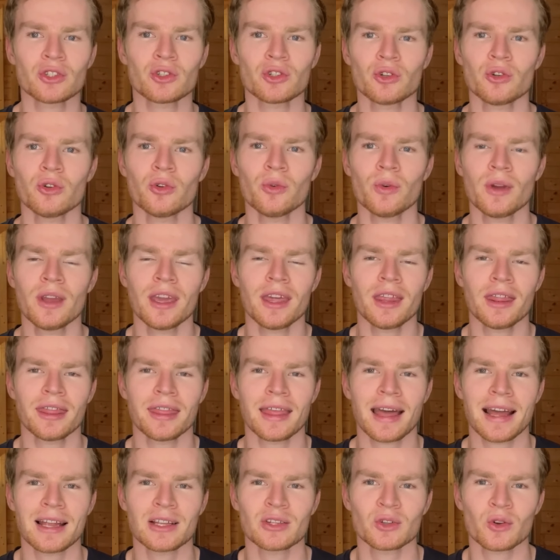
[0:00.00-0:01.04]
to
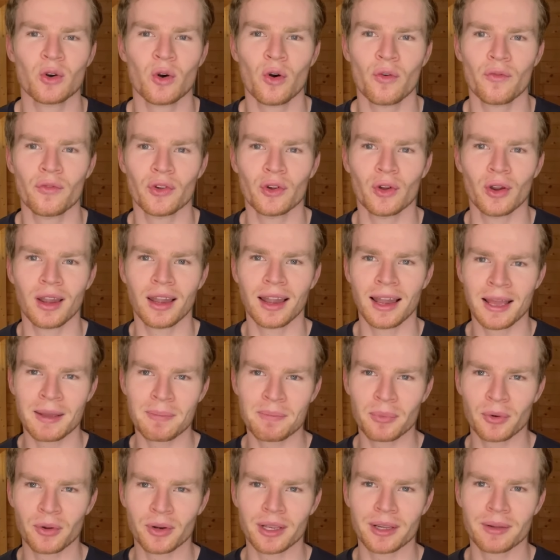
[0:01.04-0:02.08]
that of your
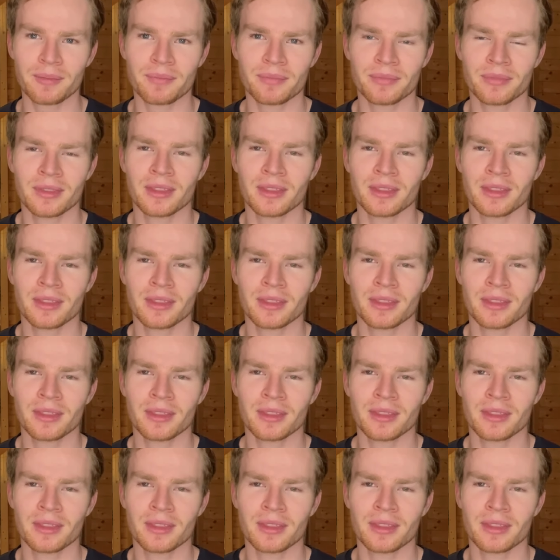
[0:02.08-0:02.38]
light body.